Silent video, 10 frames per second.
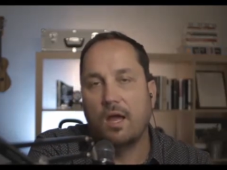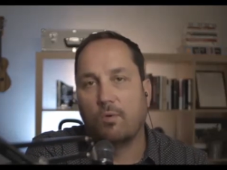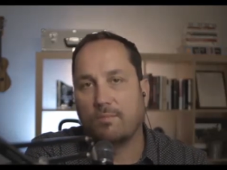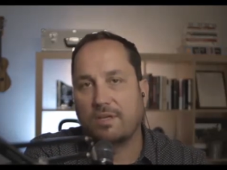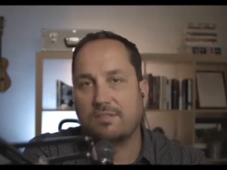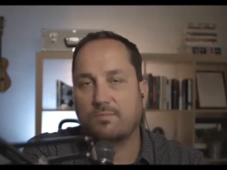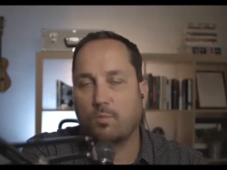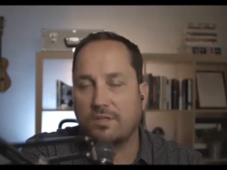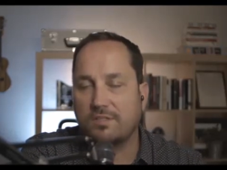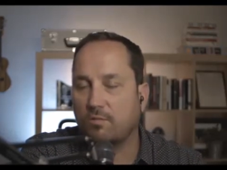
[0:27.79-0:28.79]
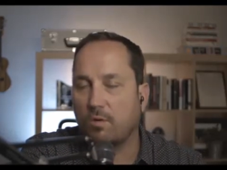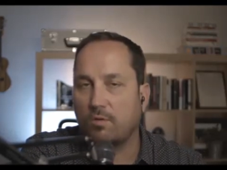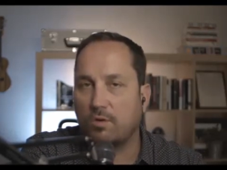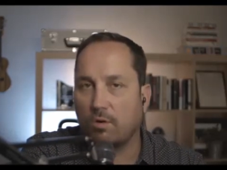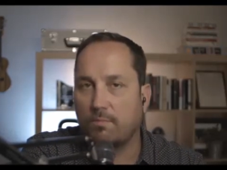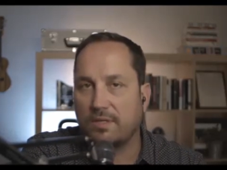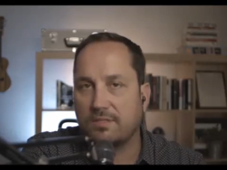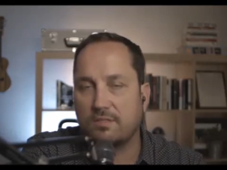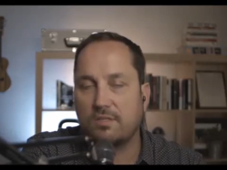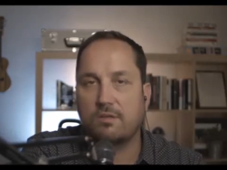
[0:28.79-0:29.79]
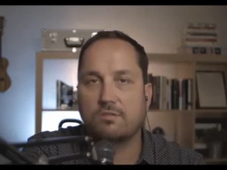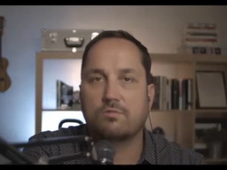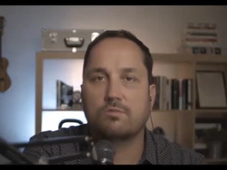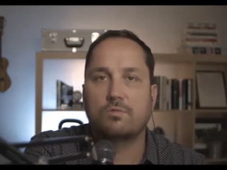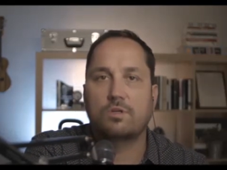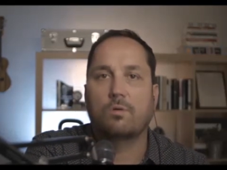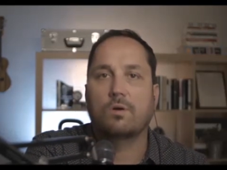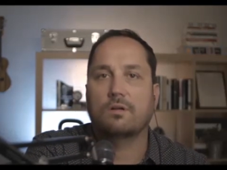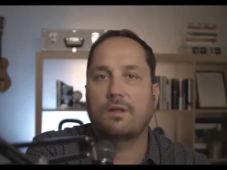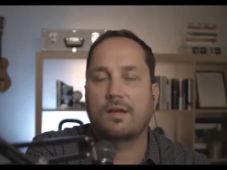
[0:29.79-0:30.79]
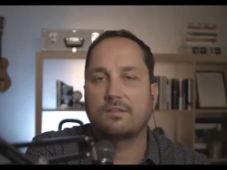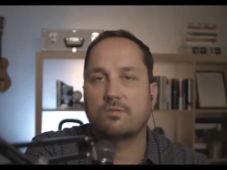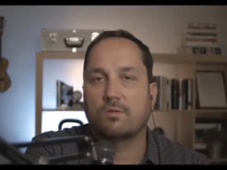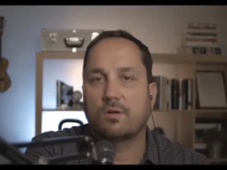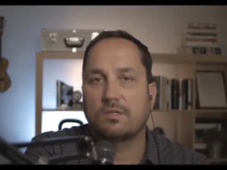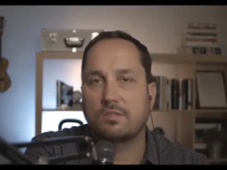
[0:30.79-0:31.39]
One of the best ways to grow your business is through your client stories.